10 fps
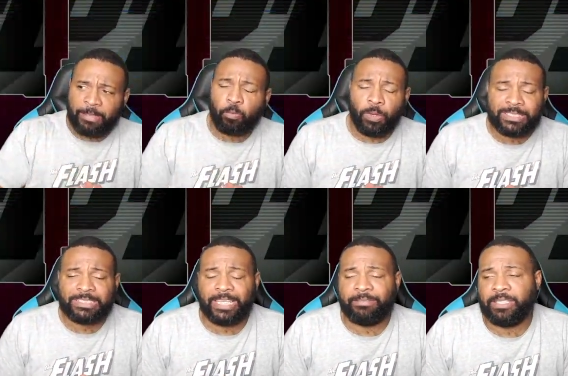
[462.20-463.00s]
at
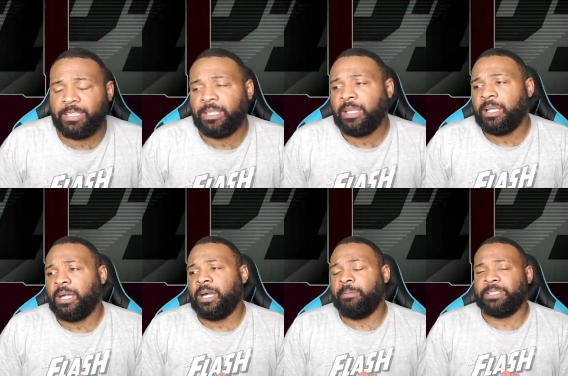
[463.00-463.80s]
170,
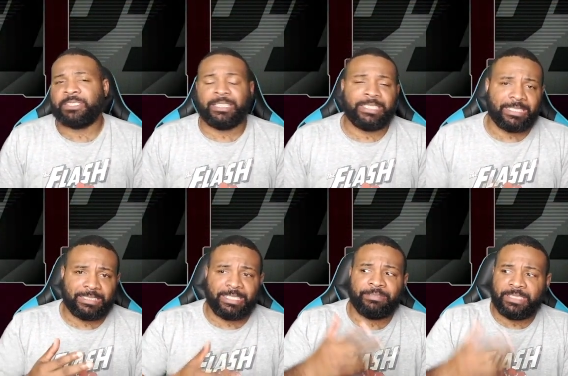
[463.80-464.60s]
I just got to take the
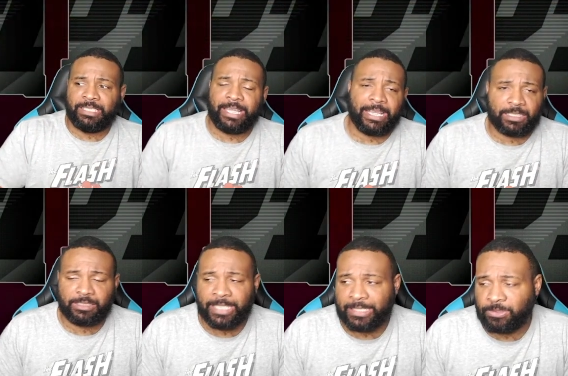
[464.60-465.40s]
17K
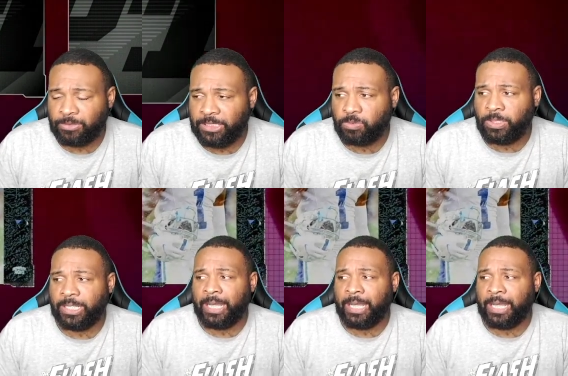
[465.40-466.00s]
tax on each one,